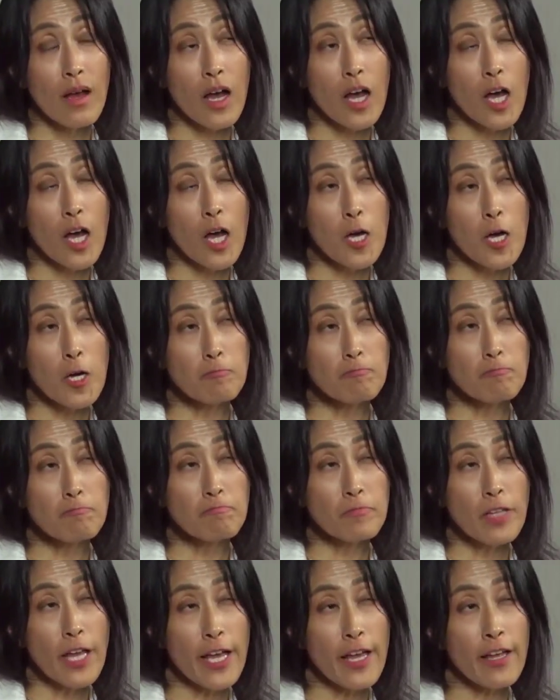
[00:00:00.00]

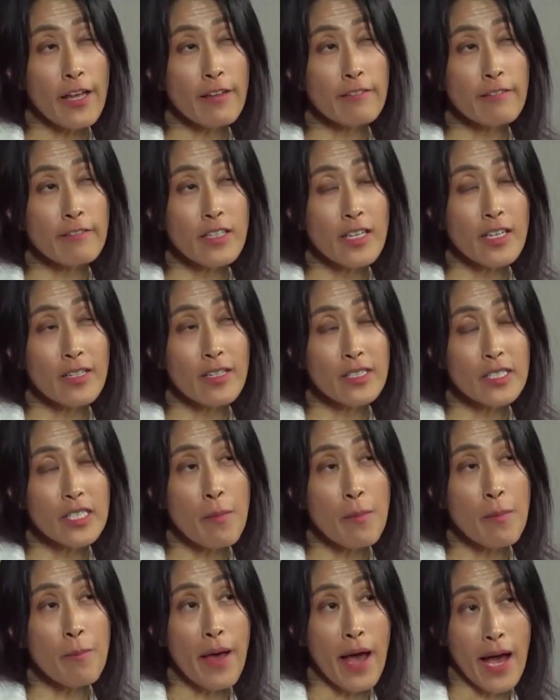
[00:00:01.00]
um, and
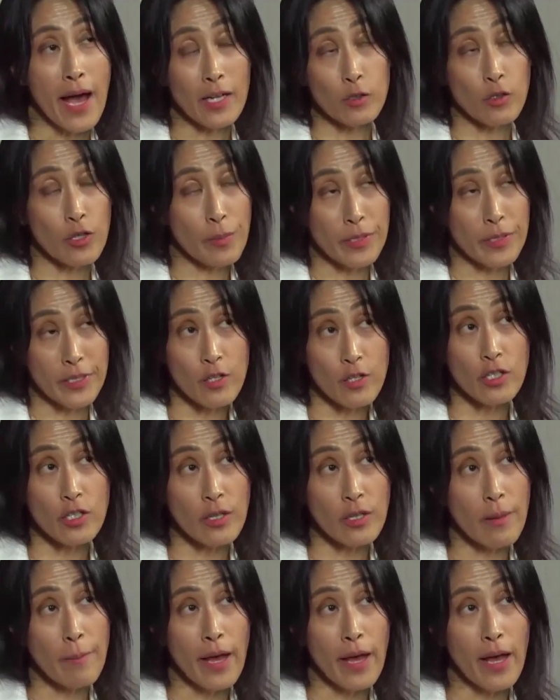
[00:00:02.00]
its impact or
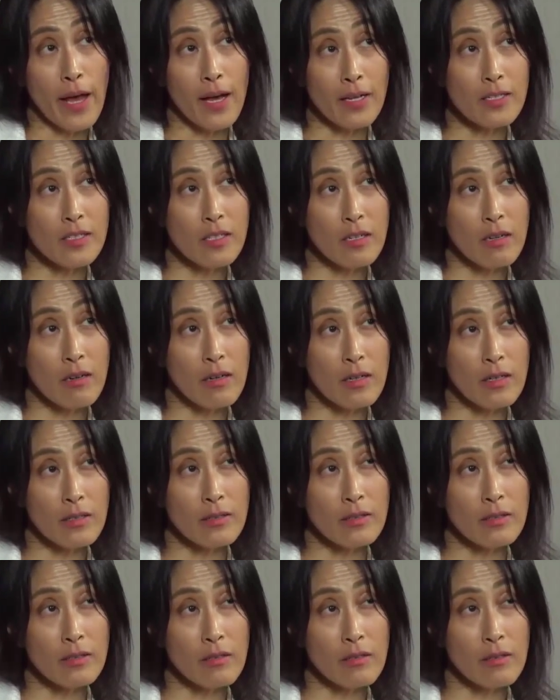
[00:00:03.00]
potential impact
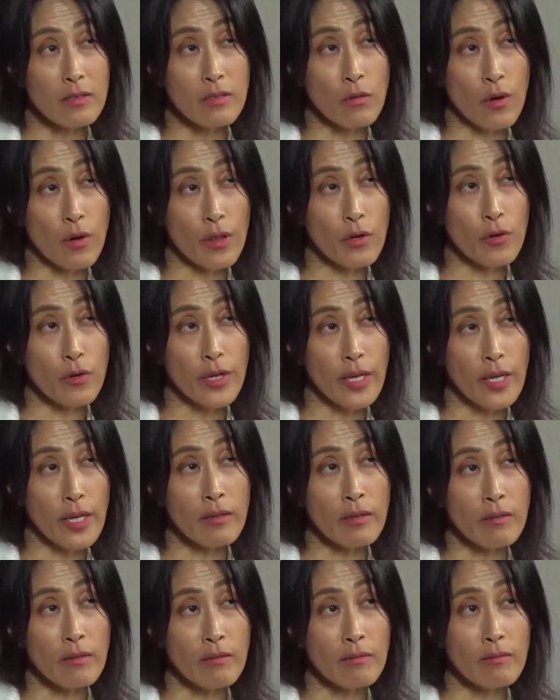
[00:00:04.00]
on the North
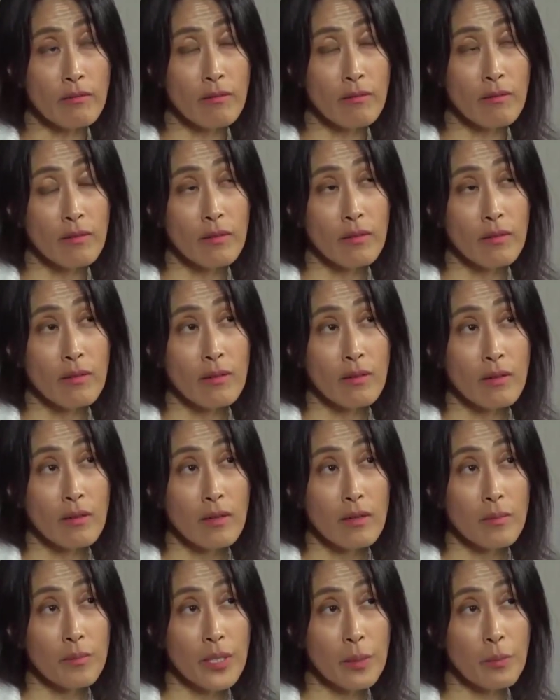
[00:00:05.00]
Korean
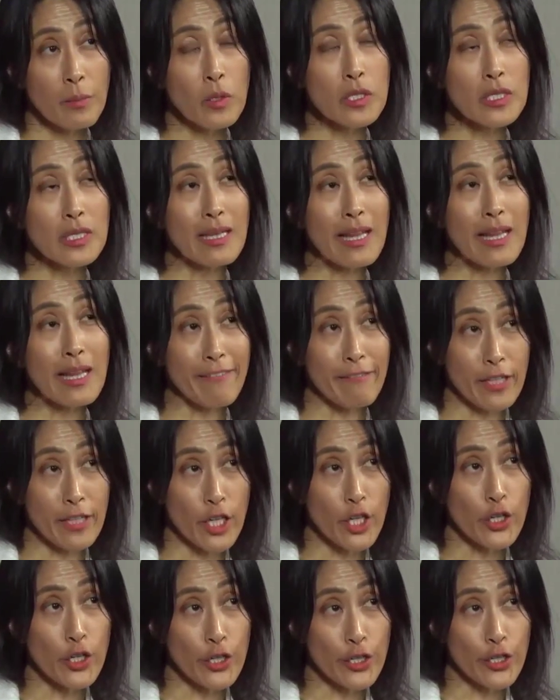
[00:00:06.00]
people's
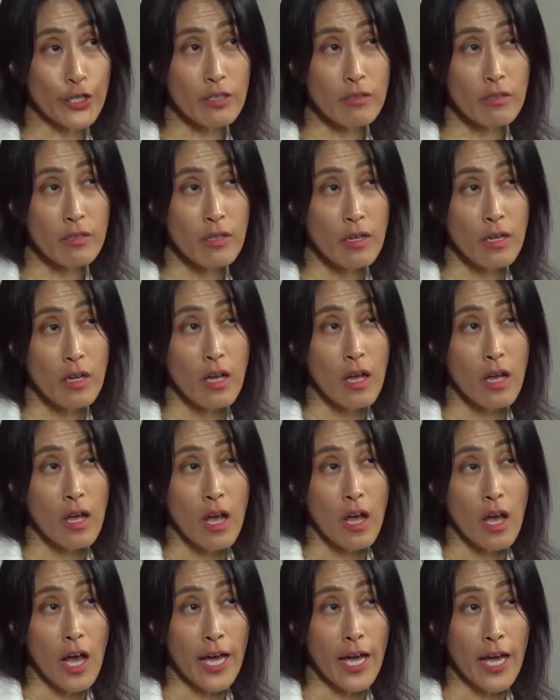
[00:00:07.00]
livelihood.
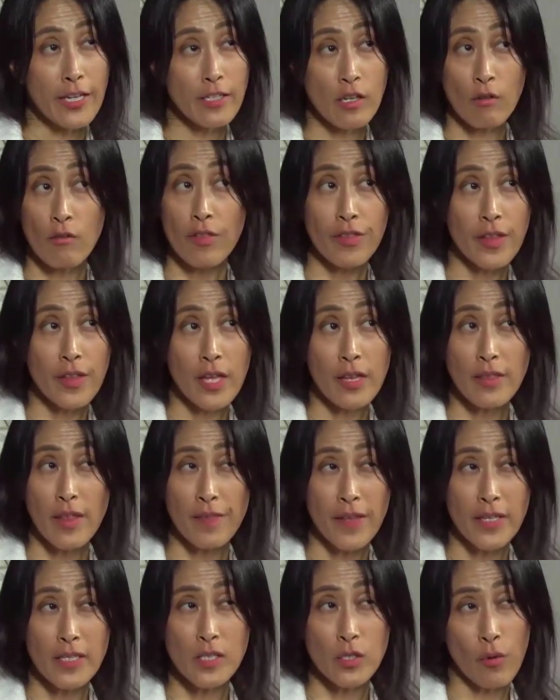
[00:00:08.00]
I don't
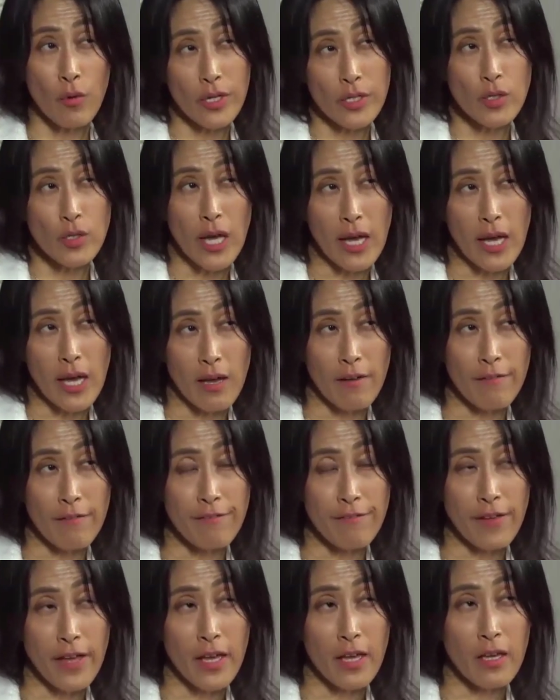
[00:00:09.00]
think that that's going to
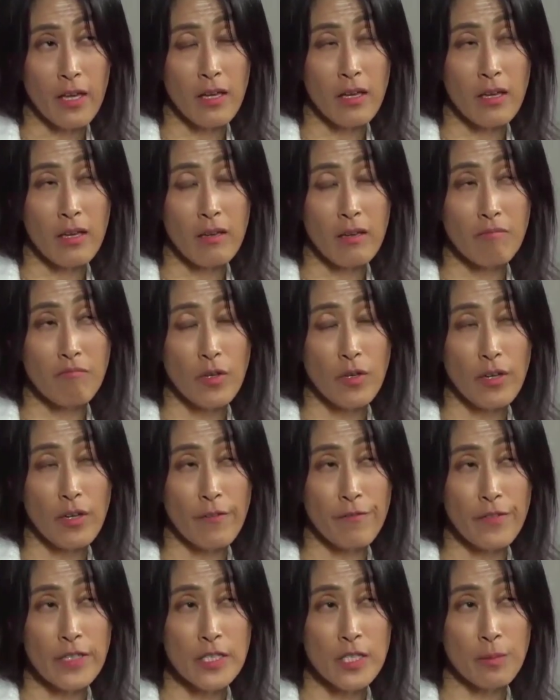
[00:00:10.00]
have a
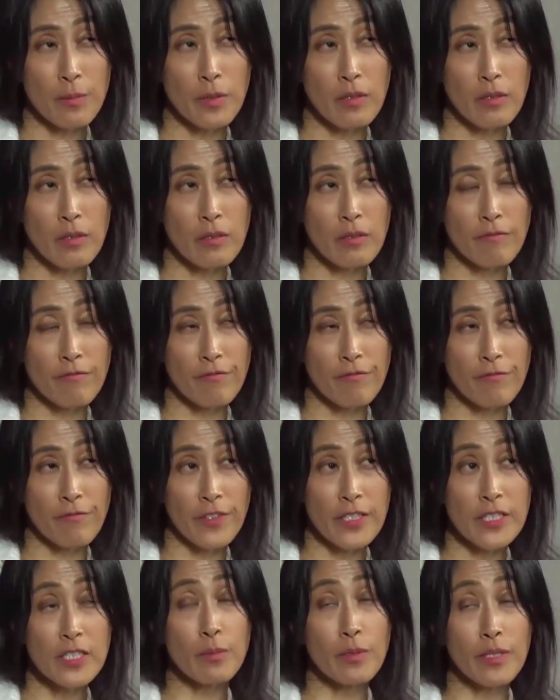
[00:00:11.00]
a visible,
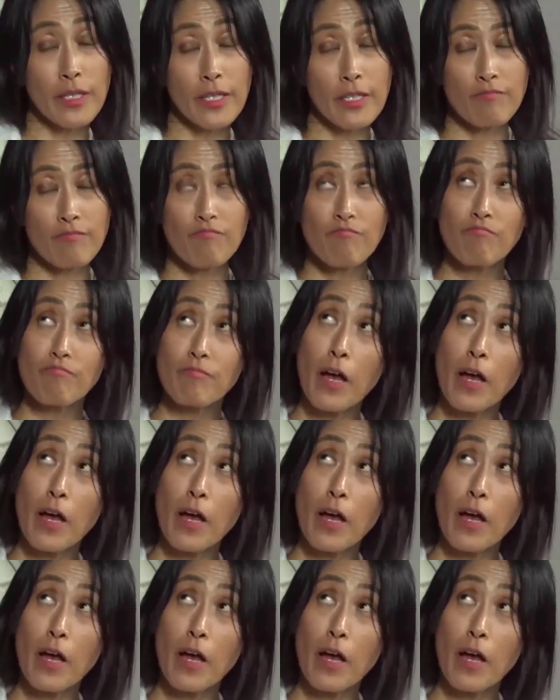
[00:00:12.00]
visibly,